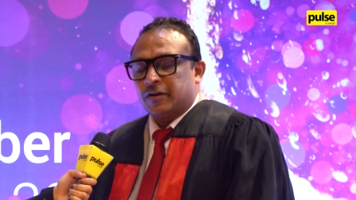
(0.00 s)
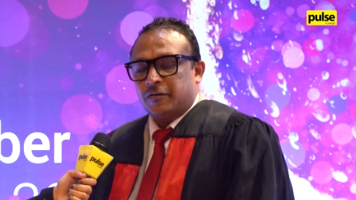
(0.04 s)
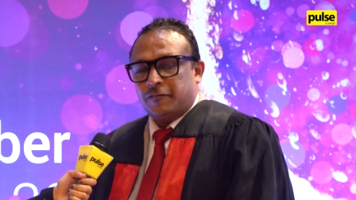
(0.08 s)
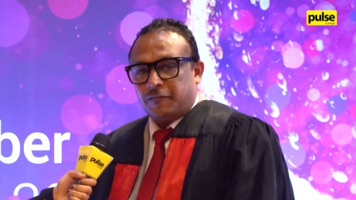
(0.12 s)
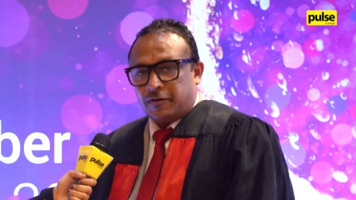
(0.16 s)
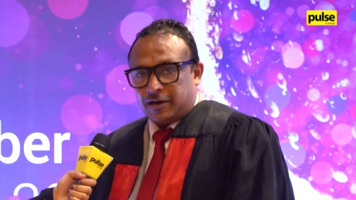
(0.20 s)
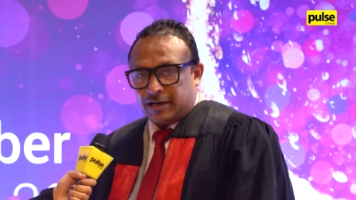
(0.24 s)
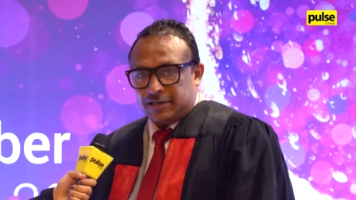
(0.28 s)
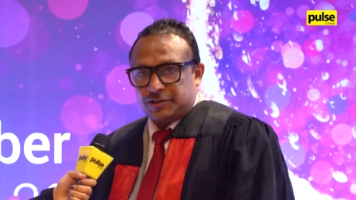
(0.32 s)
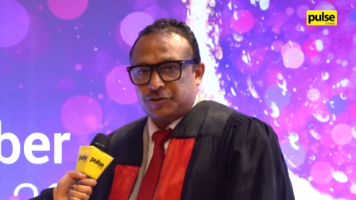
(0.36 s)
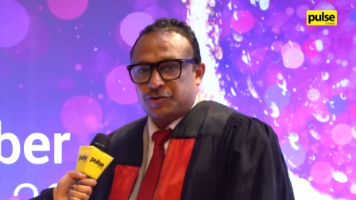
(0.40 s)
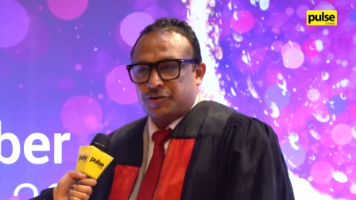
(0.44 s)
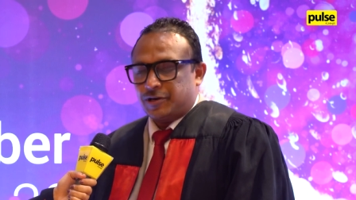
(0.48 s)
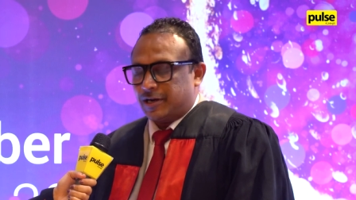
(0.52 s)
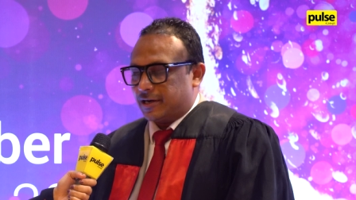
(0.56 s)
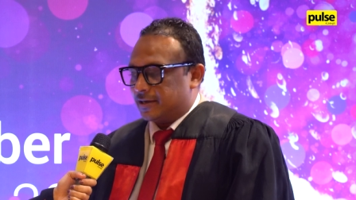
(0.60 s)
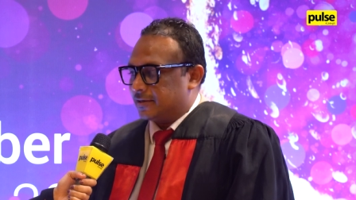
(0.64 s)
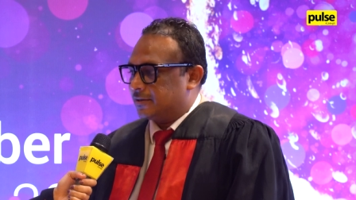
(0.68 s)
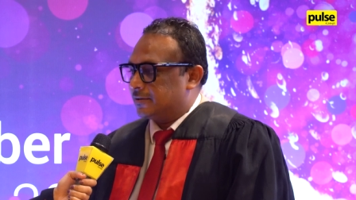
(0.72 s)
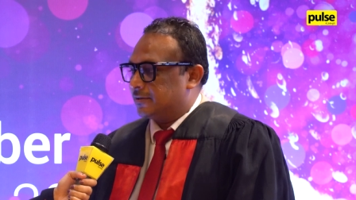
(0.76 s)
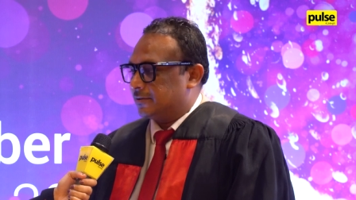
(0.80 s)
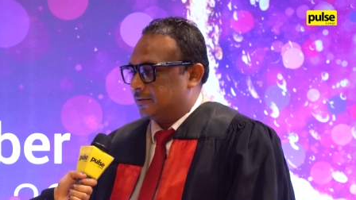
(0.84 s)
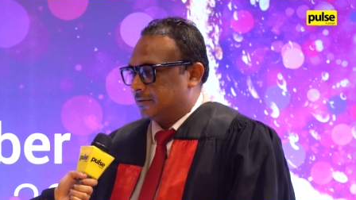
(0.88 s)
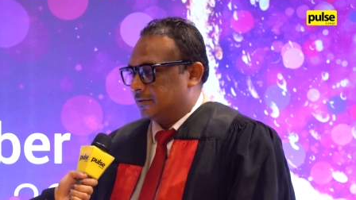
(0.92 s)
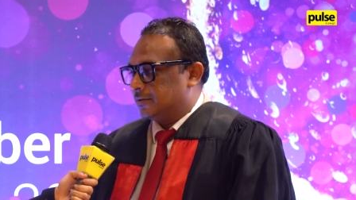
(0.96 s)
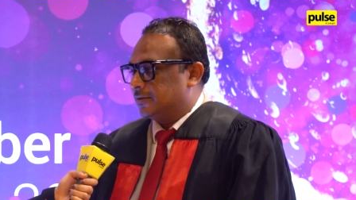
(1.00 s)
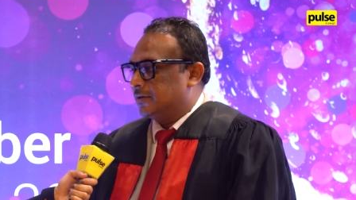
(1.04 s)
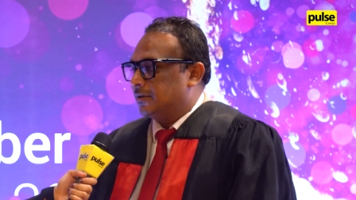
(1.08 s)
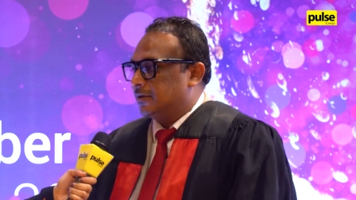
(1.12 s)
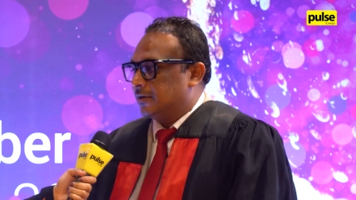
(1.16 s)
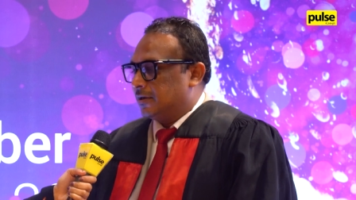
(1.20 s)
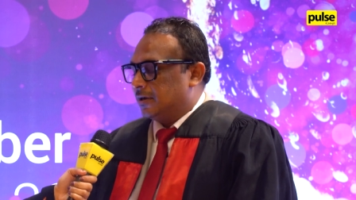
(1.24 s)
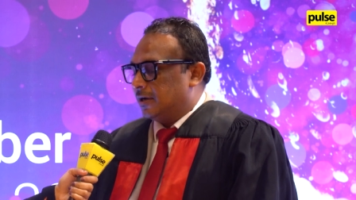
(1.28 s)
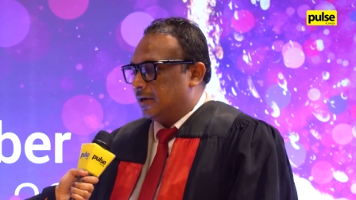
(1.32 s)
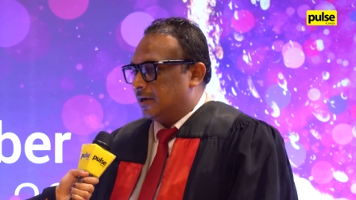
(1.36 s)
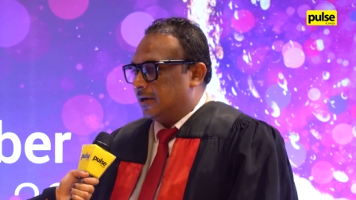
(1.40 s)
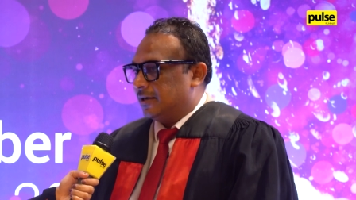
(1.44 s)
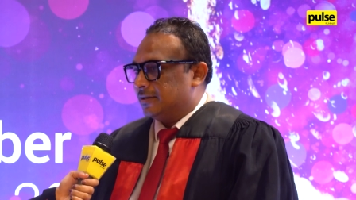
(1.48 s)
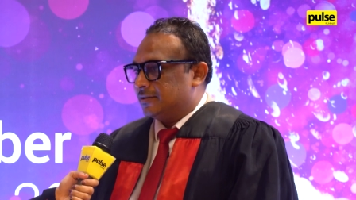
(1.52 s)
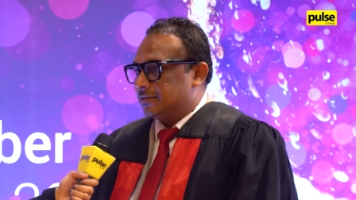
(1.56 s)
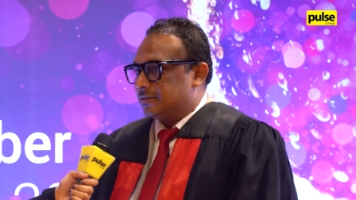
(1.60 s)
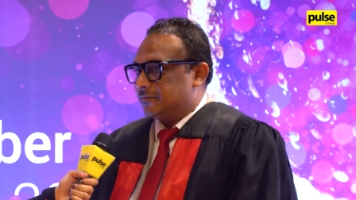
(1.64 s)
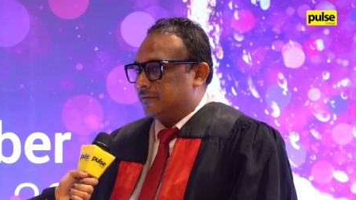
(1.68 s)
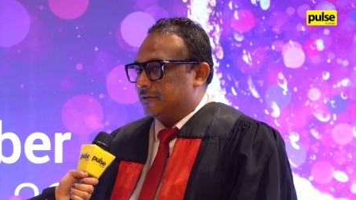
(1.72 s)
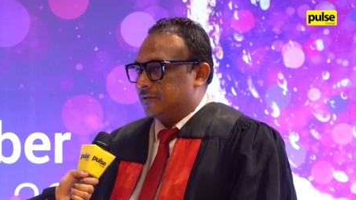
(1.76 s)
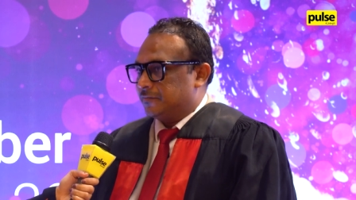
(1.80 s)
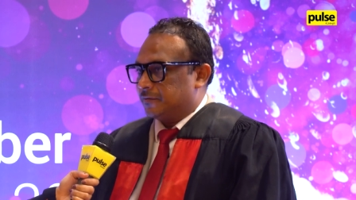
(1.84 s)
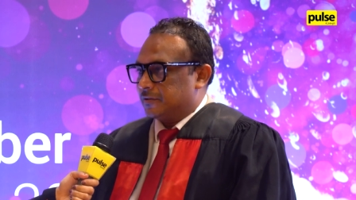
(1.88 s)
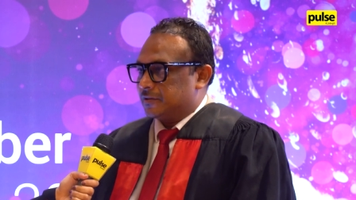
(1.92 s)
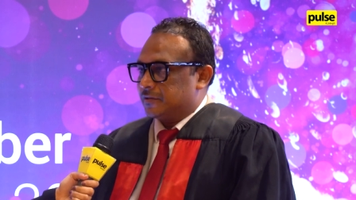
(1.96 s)
fast track. I,
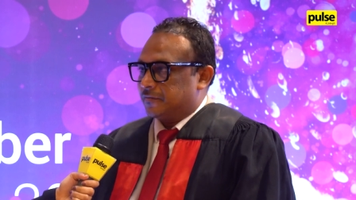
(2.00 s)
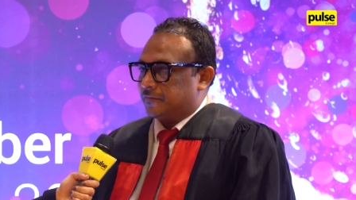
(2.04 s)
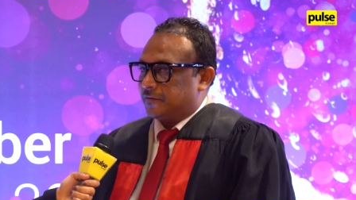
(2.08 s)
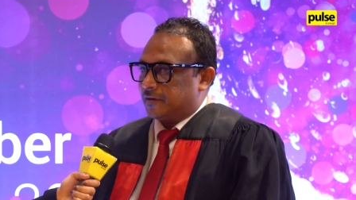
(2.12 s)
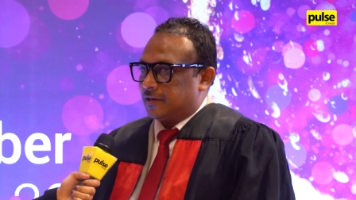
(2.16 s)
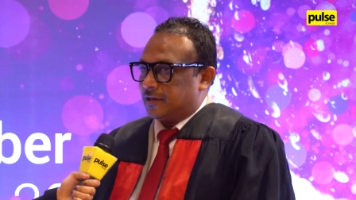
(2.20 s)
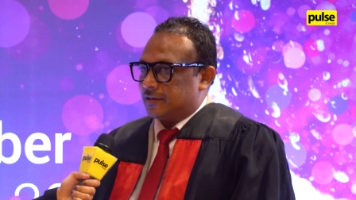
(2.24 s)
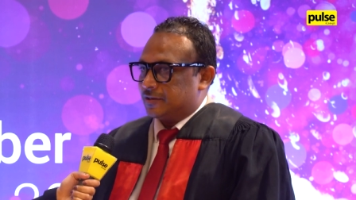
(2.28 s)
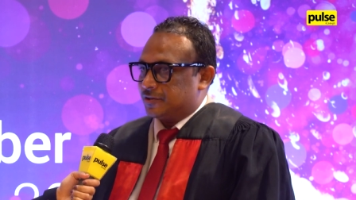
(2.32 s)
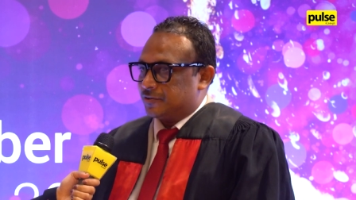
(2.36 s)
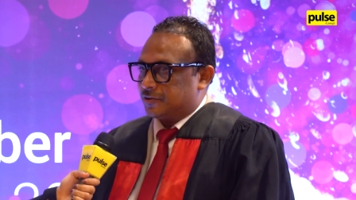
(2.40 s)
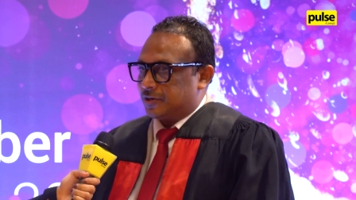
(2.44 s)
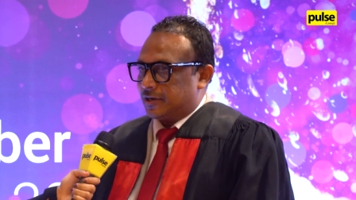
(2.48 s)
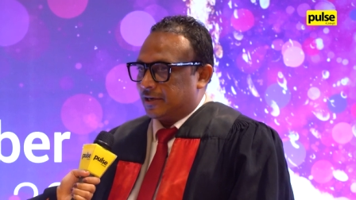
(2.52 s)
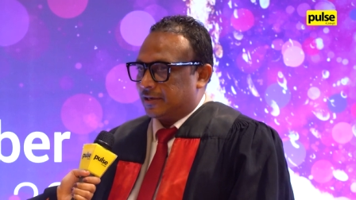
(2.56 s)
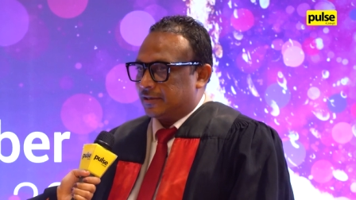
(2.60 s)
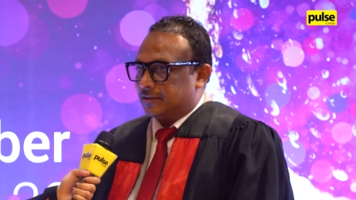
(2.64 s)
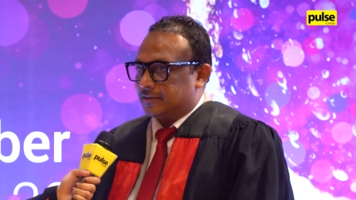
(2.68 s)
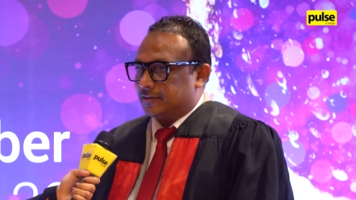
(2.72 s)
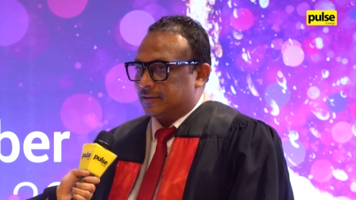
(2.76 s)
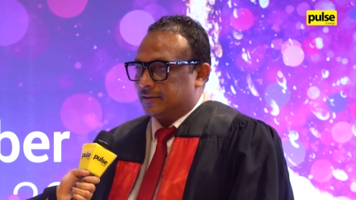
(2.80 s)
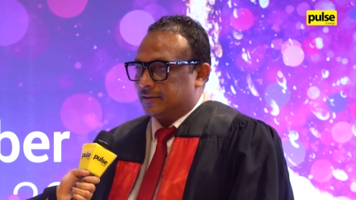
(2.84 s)
it was a fast track